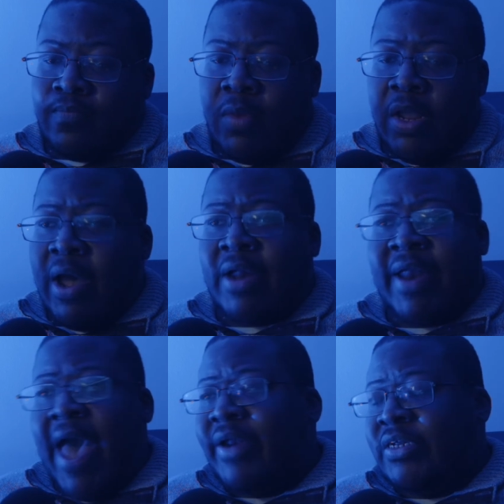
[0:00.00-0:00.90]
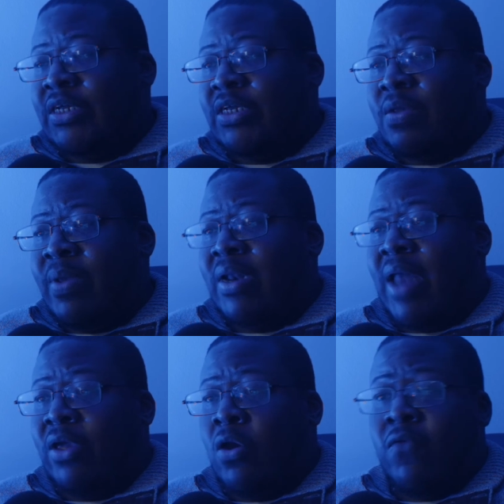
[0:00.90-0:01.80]
analysis and be
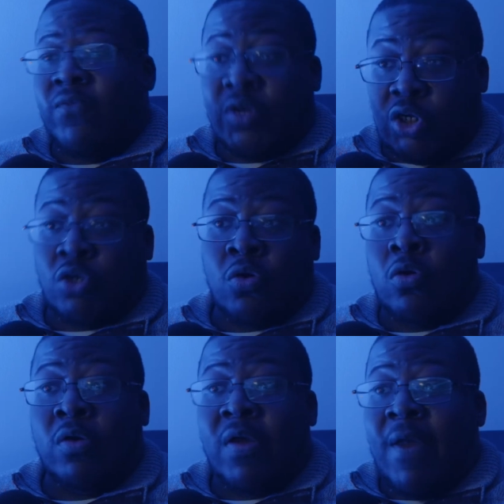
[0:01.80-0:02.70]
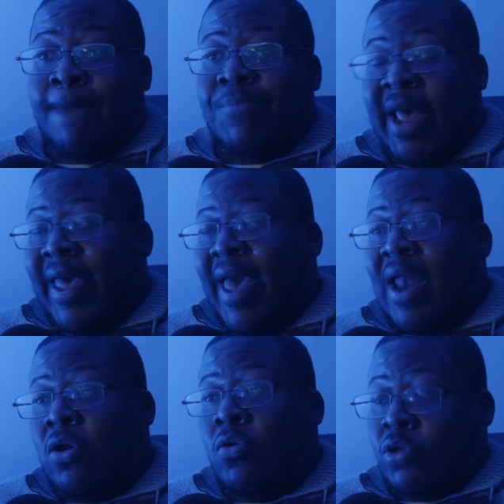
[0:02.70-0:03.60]
like, yo, for sure that
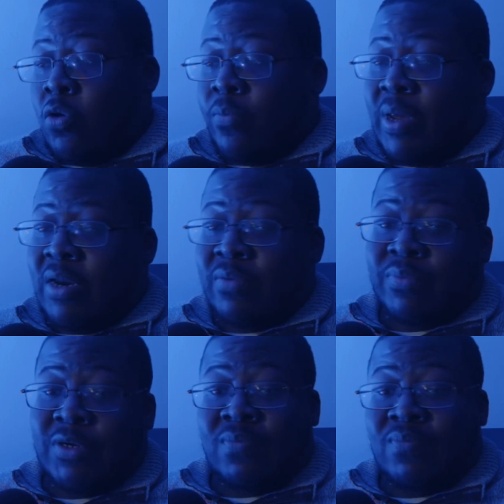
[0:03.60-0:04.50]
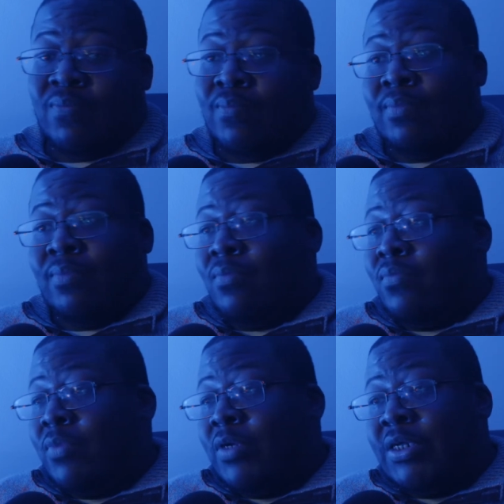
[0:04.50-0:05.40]
Calico is going to beat him. But
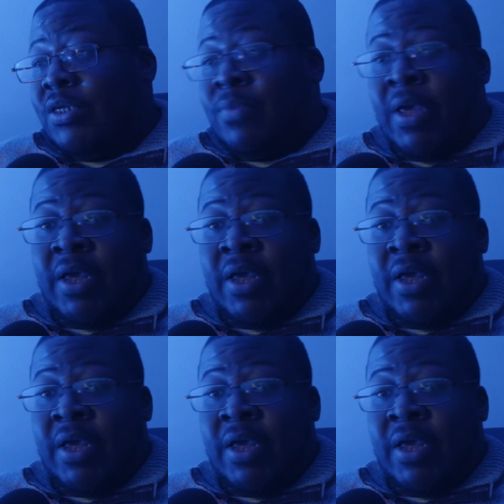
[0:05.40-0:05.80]
listen, man.